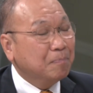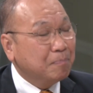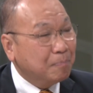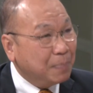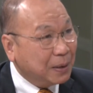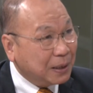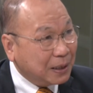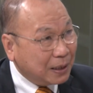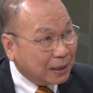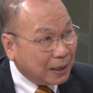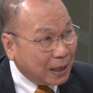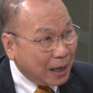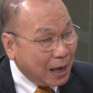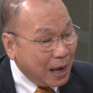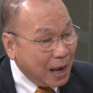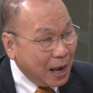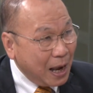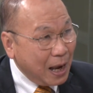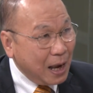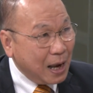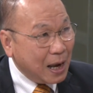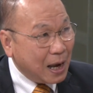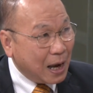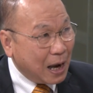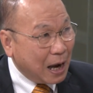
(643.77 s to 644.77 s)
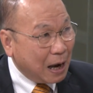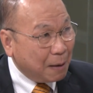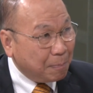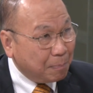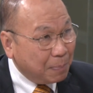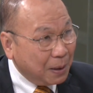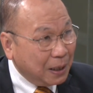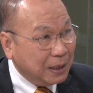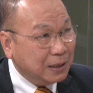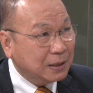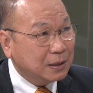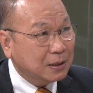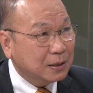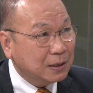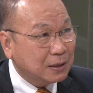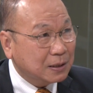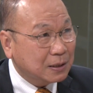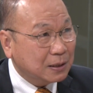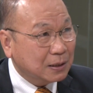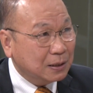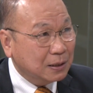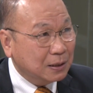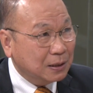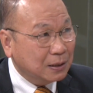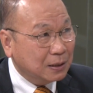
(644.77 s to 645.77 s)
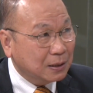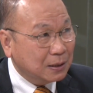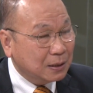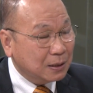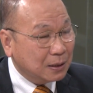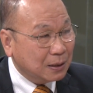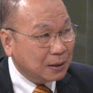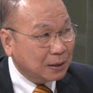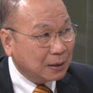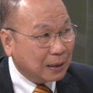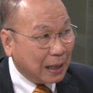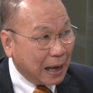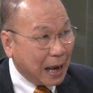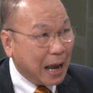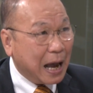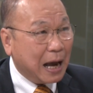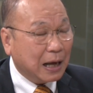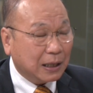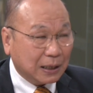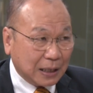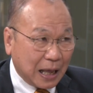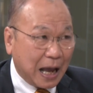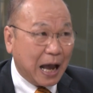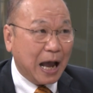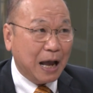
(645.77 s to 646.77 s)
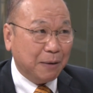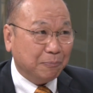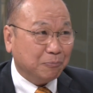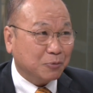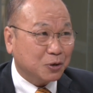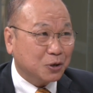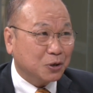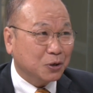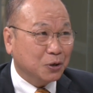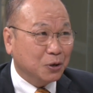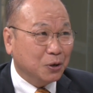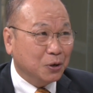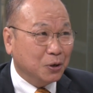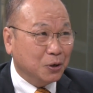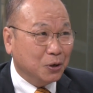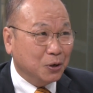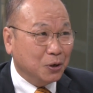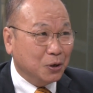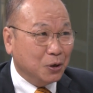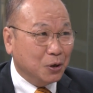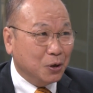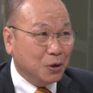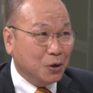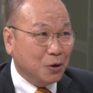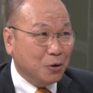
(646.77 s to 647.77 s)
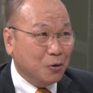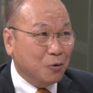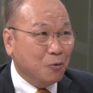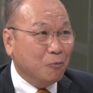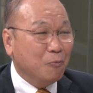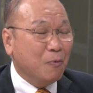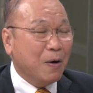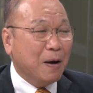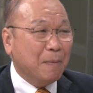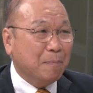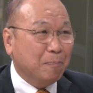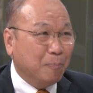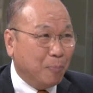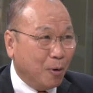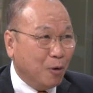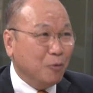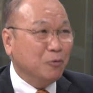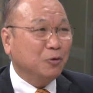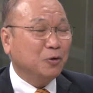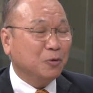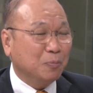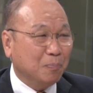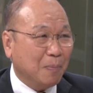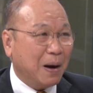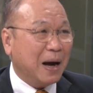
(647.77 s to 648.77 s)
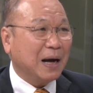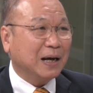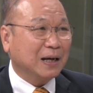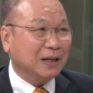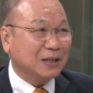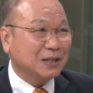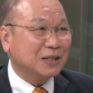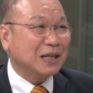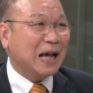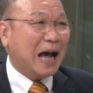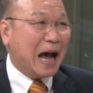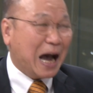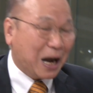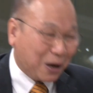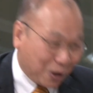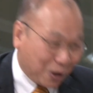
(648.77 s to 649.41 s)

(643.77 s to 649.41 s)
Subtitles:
But there are places, there are times where both markets are